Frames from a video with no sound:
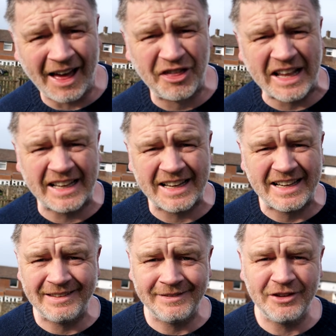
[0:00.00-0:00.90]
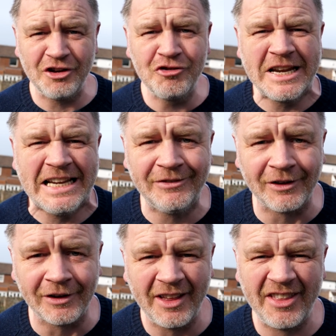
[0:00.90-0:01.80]
I think they're
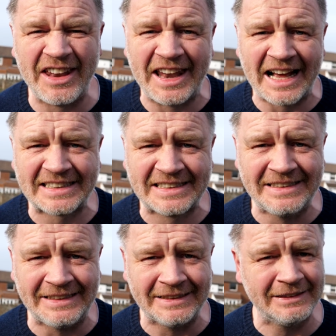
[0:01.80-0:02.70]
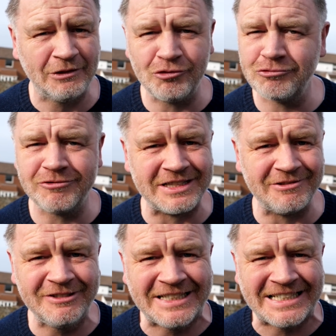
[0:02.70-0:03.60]
evil, they're nasty. Ooh,
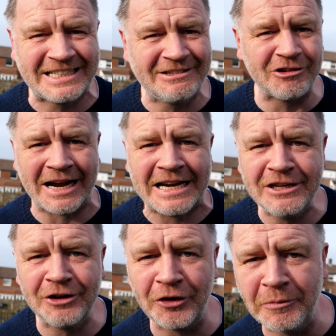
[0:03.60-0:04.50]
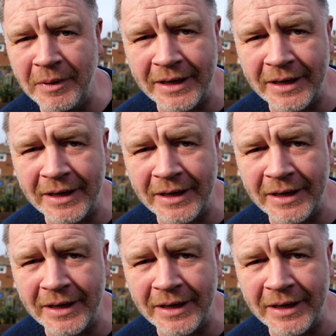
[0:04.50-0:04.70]
they really grind on